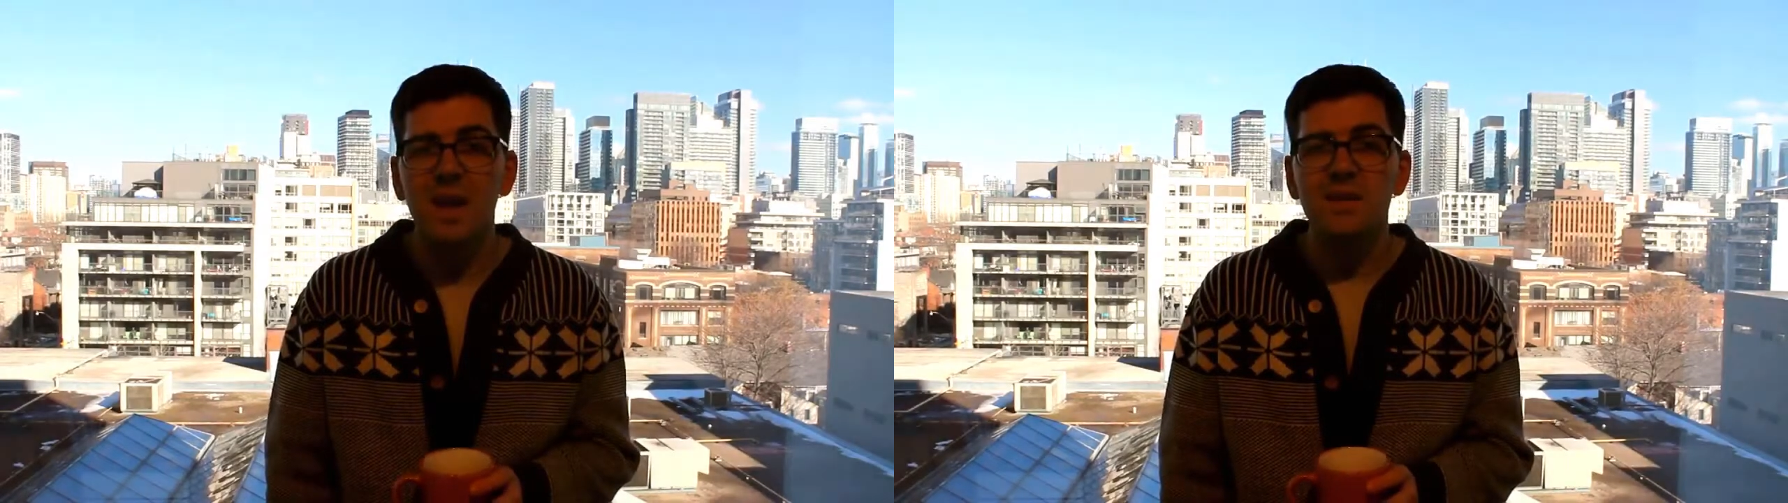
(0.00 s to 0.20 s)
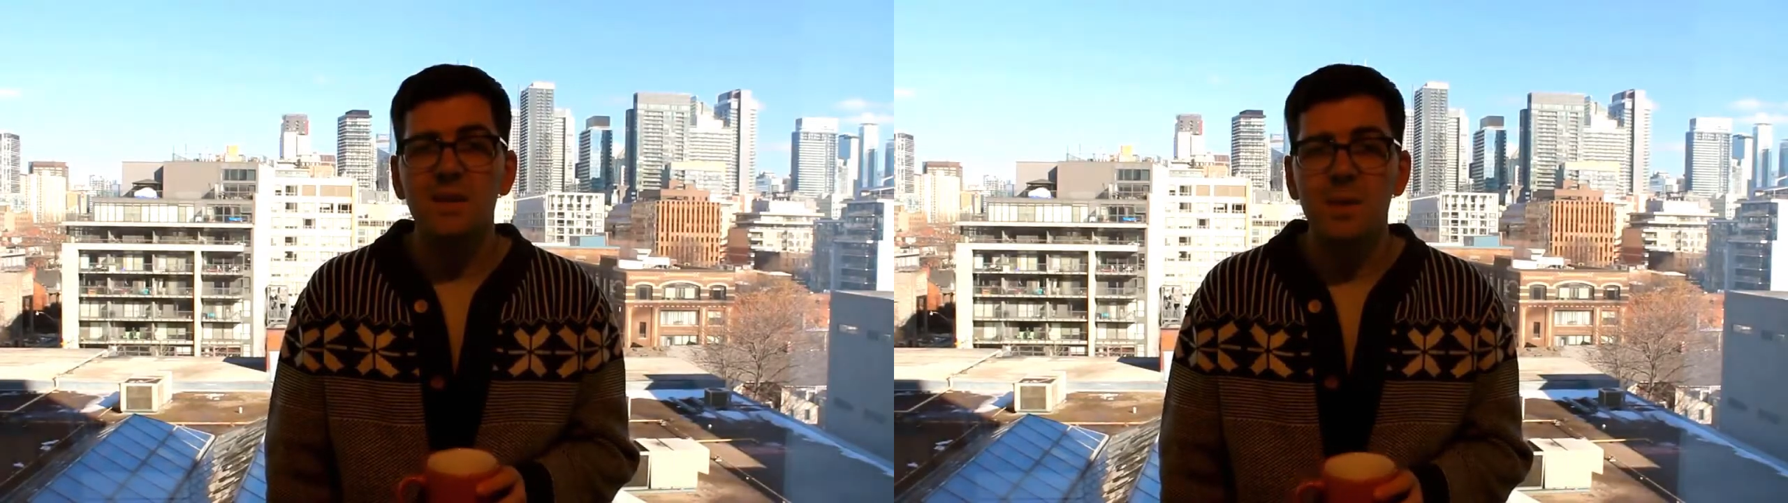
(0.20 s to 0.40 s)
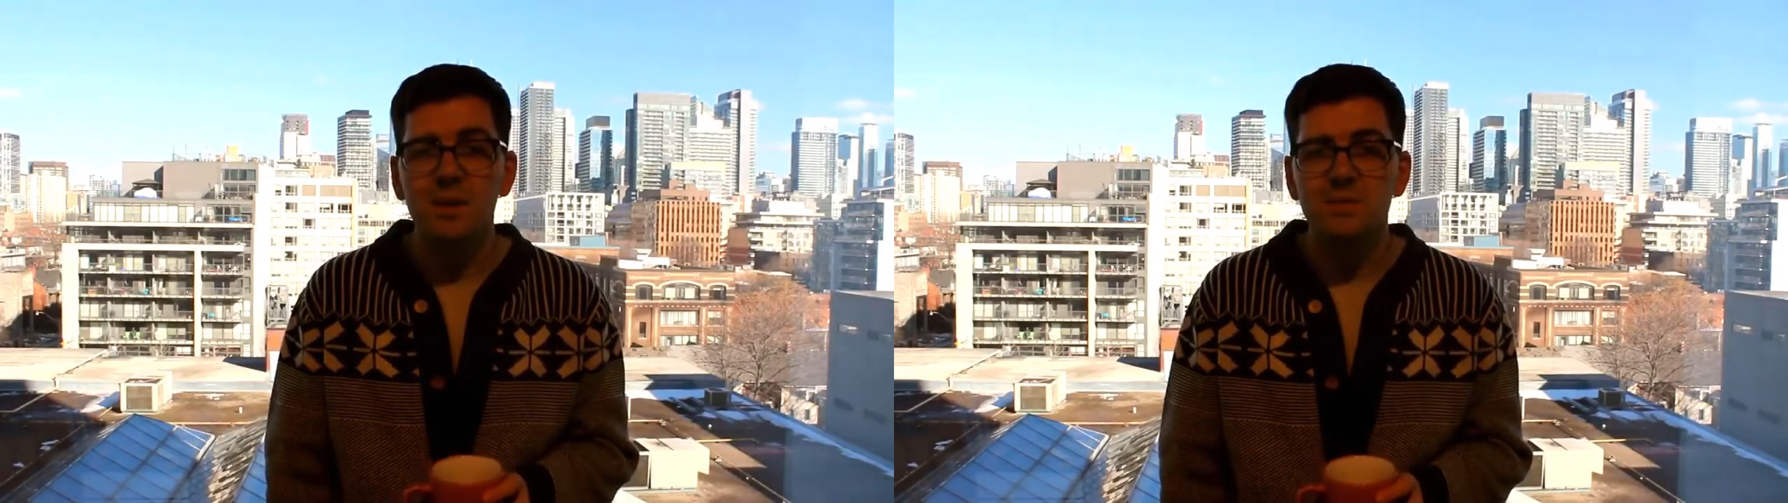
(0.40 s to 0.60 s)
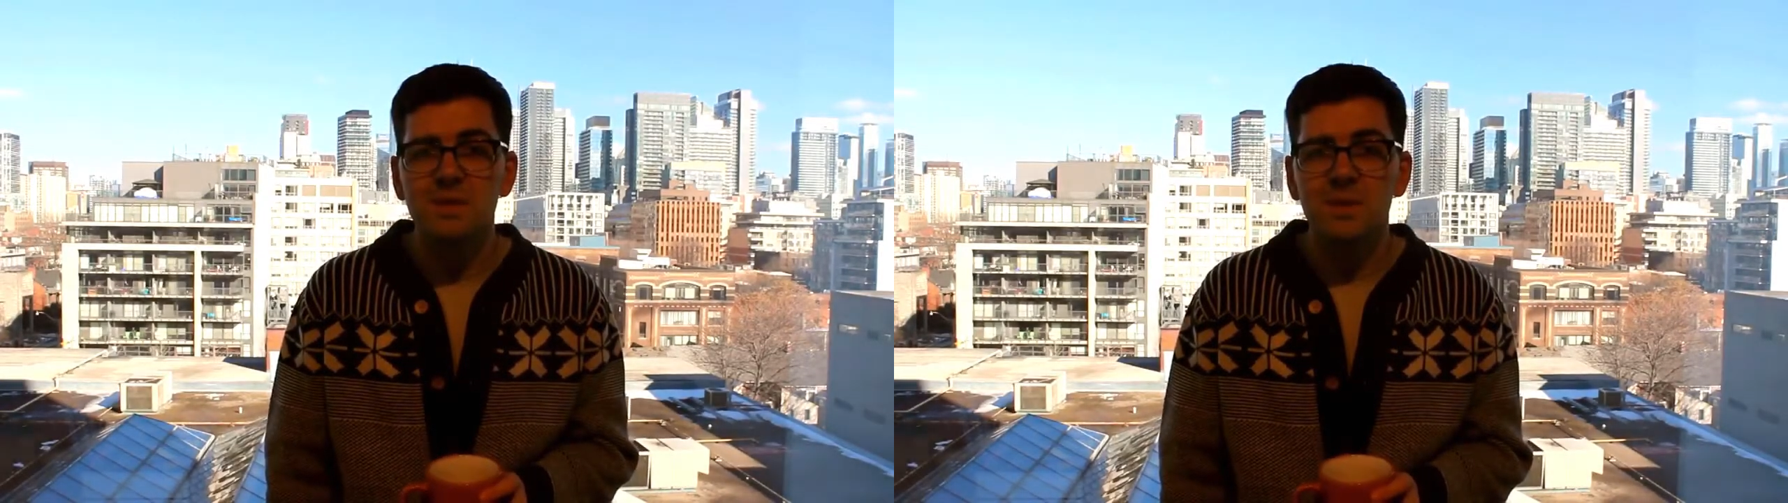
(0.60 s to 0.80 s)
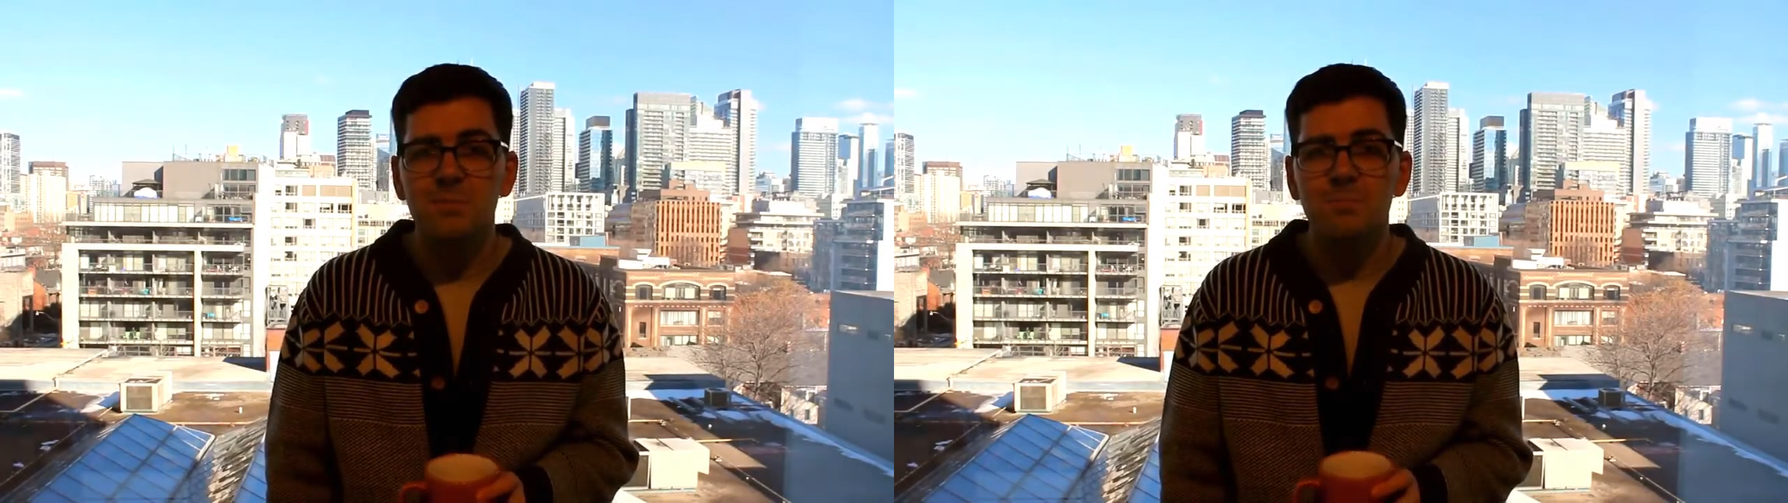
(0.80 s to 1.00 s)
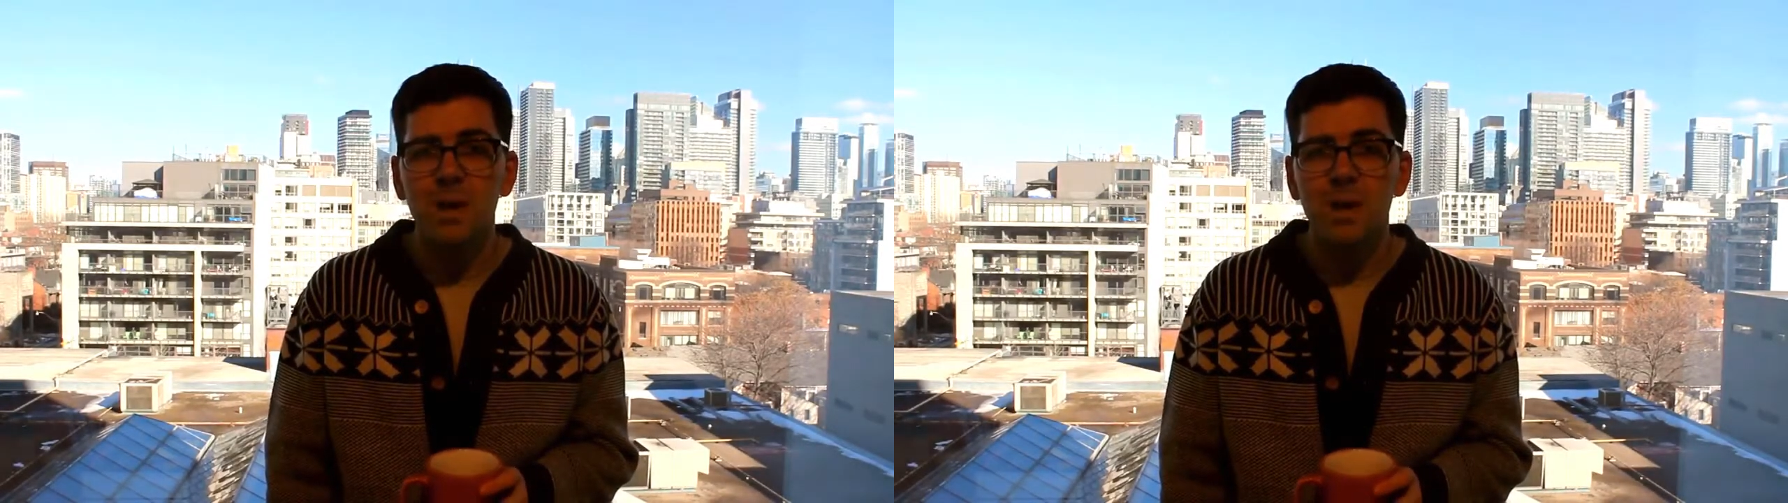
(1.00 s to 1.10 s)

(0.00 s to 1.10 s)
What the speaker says: and the amounts that